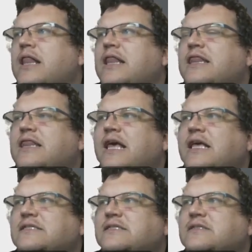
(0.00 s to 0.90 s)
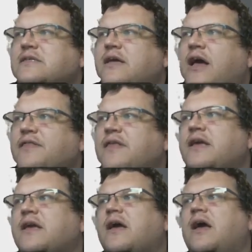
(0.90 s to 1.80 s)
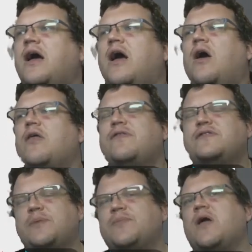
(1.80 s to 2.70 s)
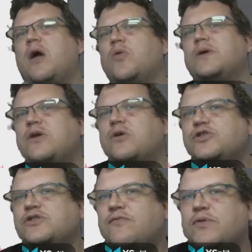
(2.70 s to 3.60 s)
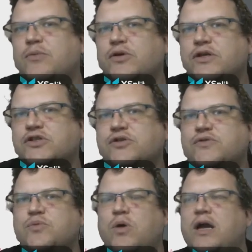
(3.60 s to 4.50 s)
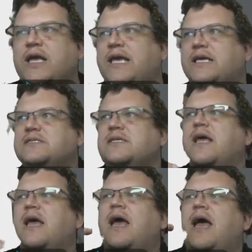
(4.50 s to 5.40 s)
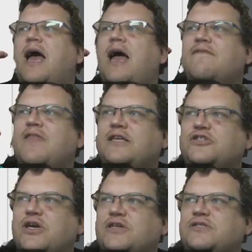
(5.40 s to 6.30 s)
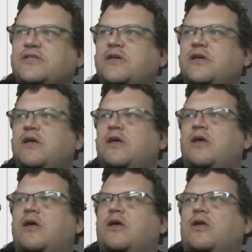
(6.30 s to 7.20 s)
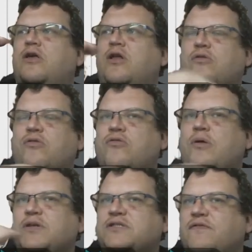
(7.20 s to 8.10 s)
there's, I think, something I'm always conscious of when I'm looking at students' work is, have they just, you know, cribbed this off the